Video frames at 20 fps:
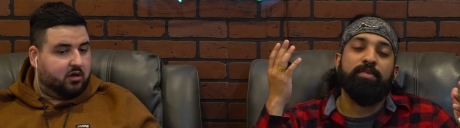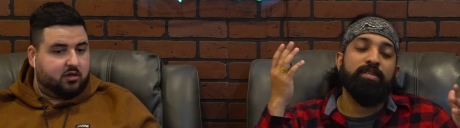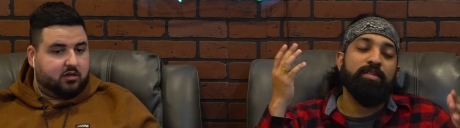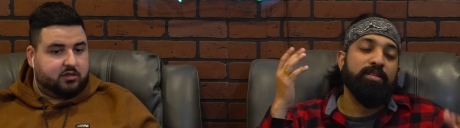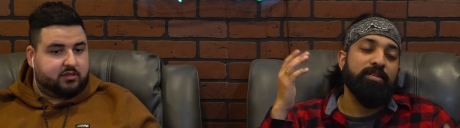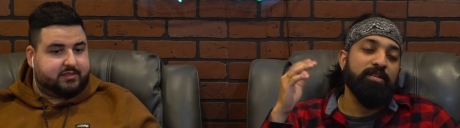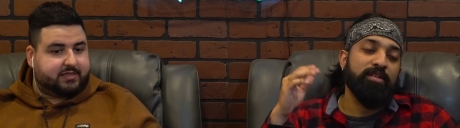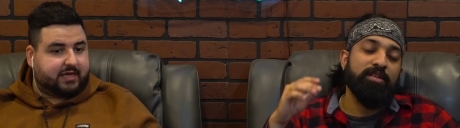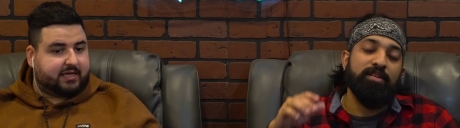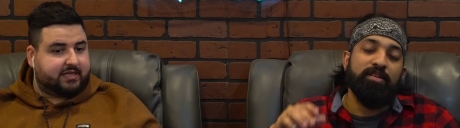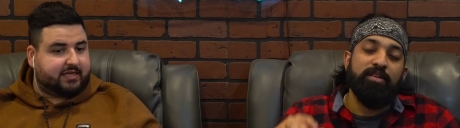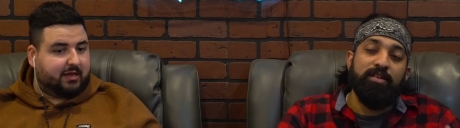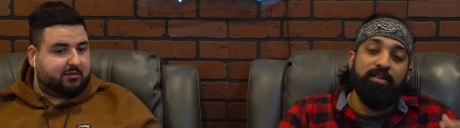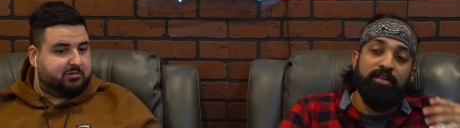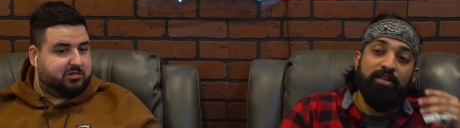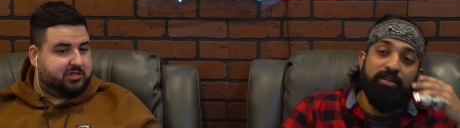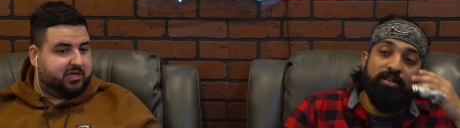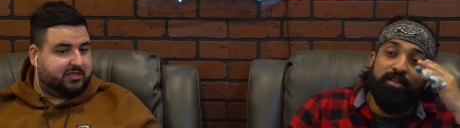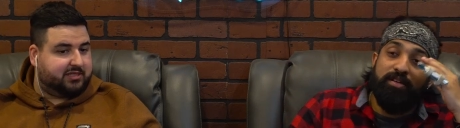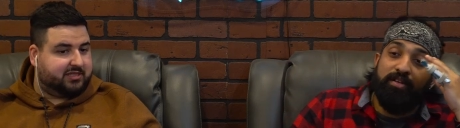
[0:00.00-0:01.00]
Speaker 1: Second time she
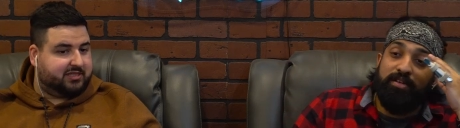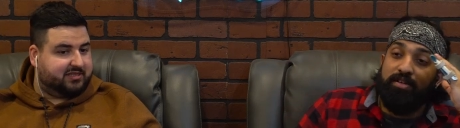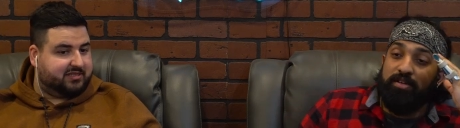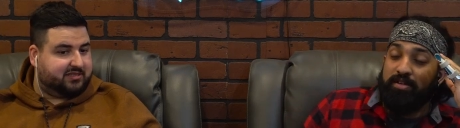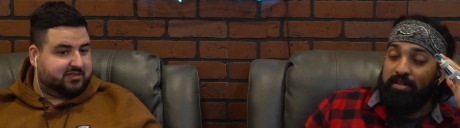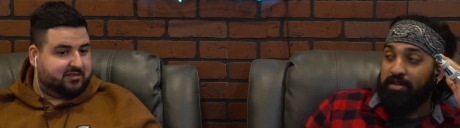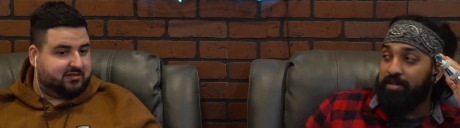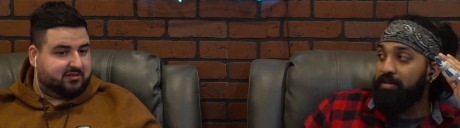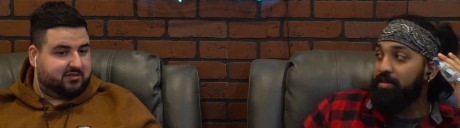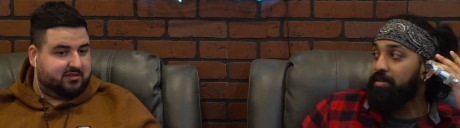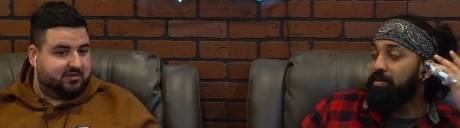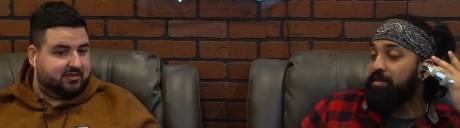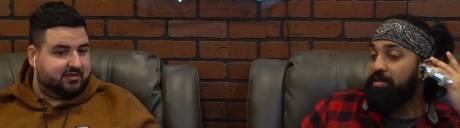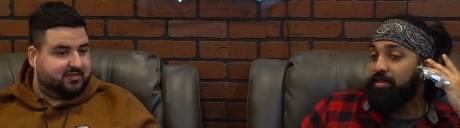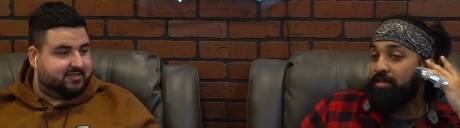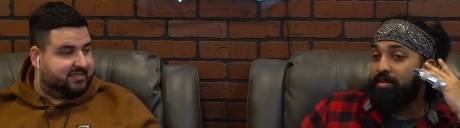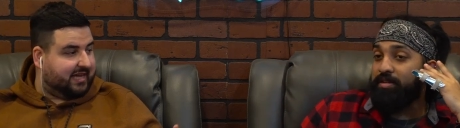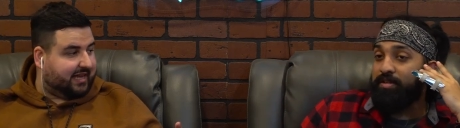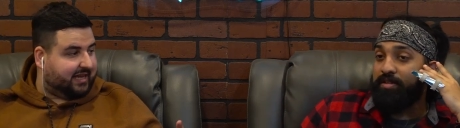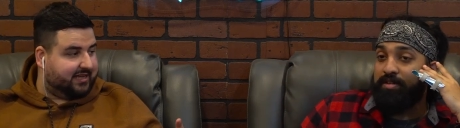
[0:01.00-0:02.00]
does this.
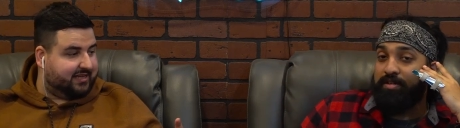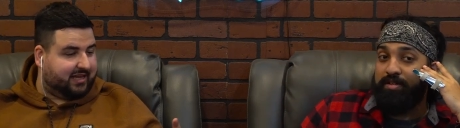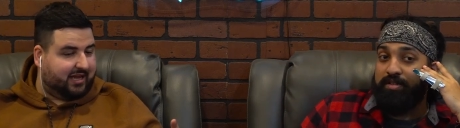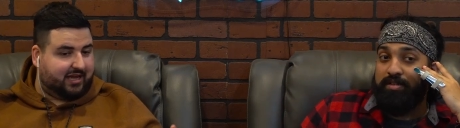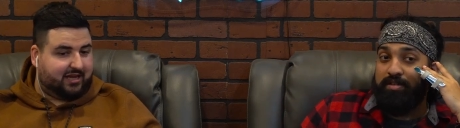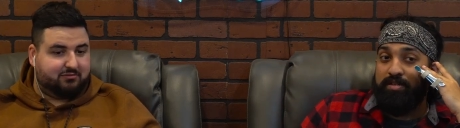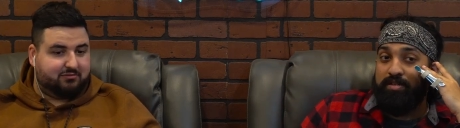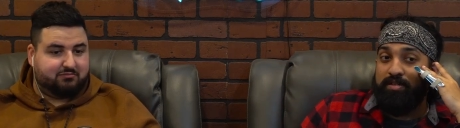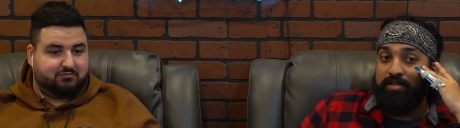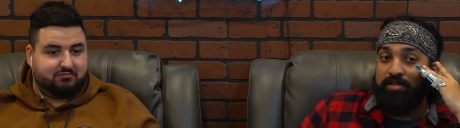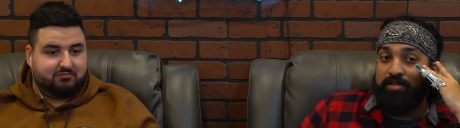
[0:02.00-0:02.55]
Second time